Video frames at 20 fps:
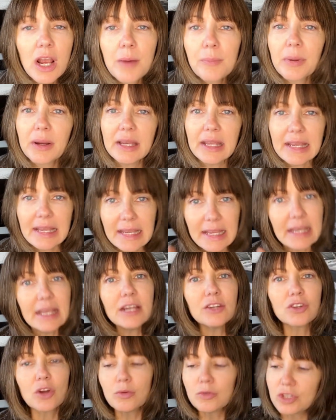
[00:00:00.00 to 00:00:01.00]
but
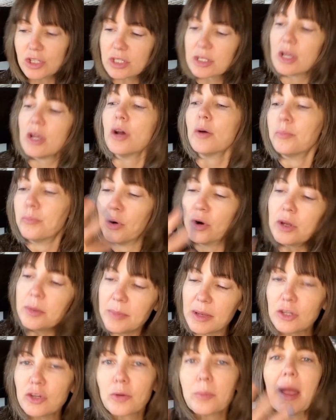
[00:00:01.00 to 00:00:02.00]
eat, don't just put them
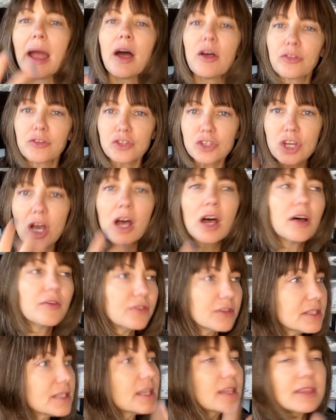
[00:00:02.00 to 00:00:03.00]
in your mouth, shove
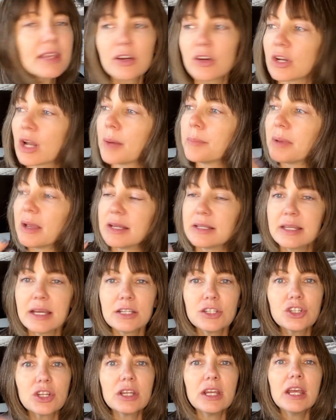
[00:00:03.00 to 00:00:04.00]
and sit there and not pay
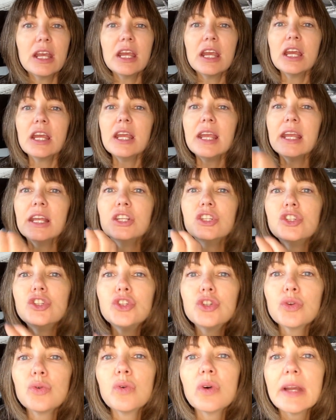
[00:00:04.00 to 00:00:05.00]
attention.
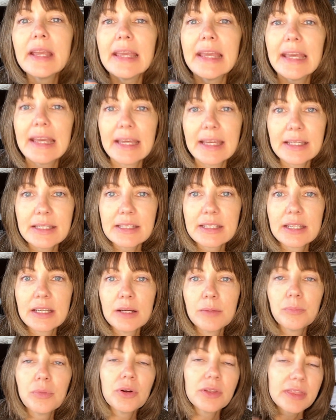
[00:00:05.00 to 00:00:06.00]
Enjoy it.
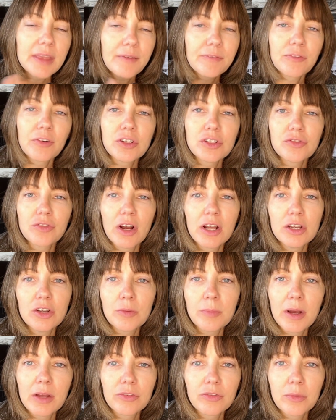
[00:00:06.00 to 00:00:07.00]
Put that French fry in your
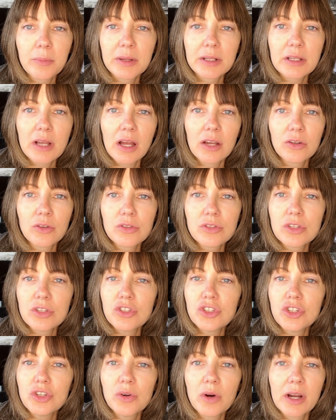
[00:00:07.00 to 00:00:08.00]
mouth from McDonald's and
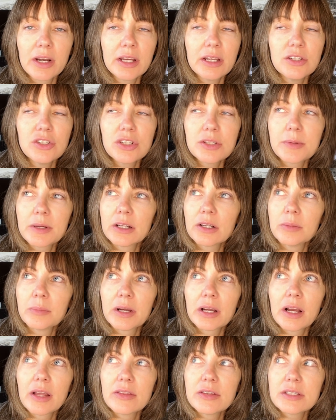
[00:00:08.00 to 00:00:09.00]
chew on it and just be like, oh my
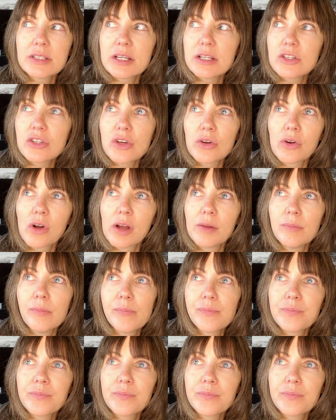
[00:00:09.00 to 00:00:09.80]
God, this tastes so good.